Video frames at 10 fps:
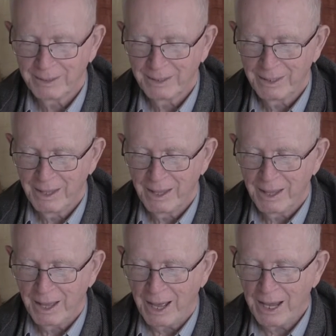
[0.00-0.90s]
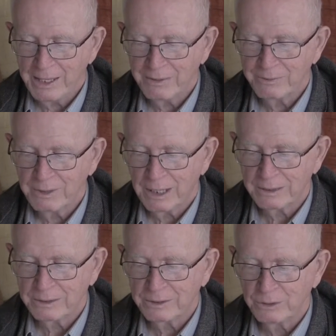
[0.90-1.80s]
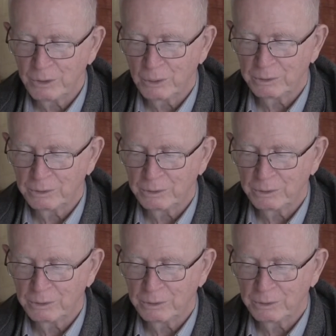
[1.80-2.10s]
I have gotten to know lots of